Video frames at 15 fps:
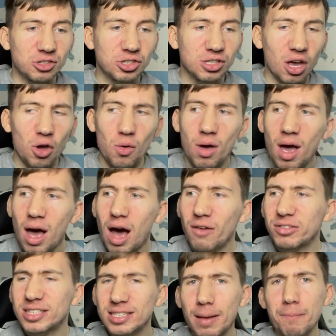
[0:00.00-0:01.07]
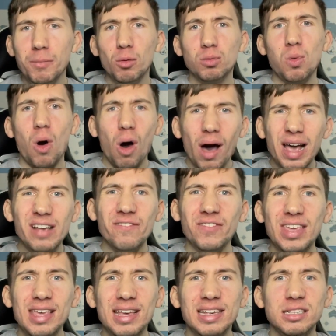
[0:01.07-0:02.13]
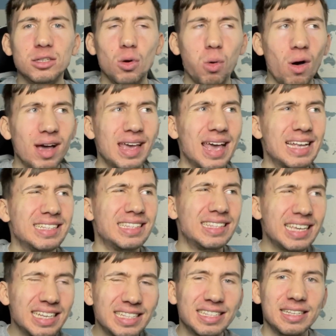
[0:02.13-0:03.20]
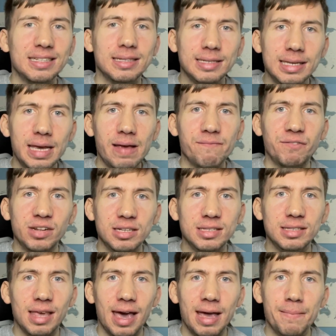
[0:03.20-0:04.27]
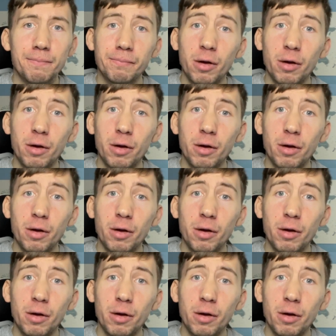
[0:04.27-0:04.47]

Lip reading: So I've assembled what I think is quite a decent team for this game.